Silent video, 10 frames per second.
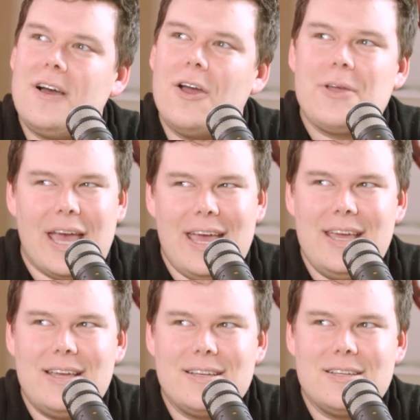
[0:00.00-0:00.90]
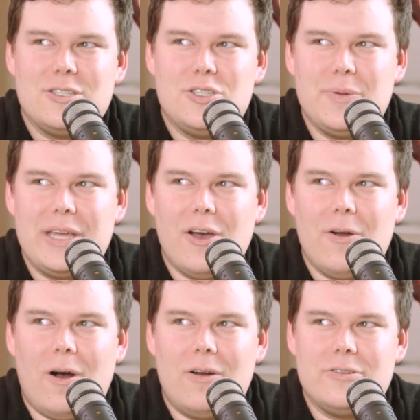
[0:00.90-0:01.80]
Okay. Do we
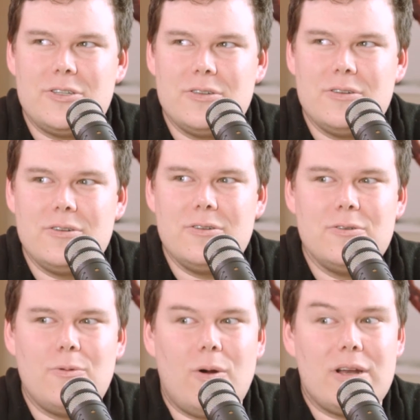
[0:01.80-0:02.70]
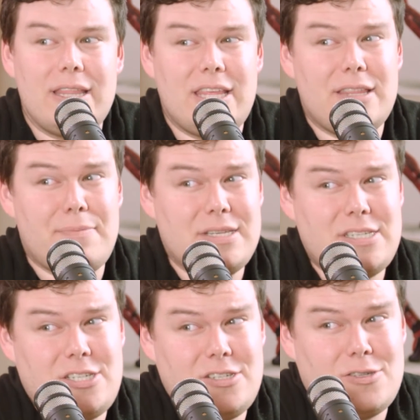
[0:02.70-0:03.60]
go on to what I think the
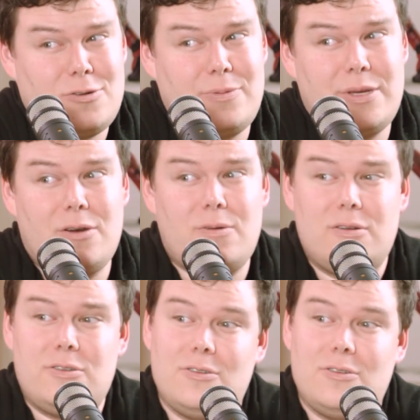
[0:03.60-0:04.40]
message is, or do we go on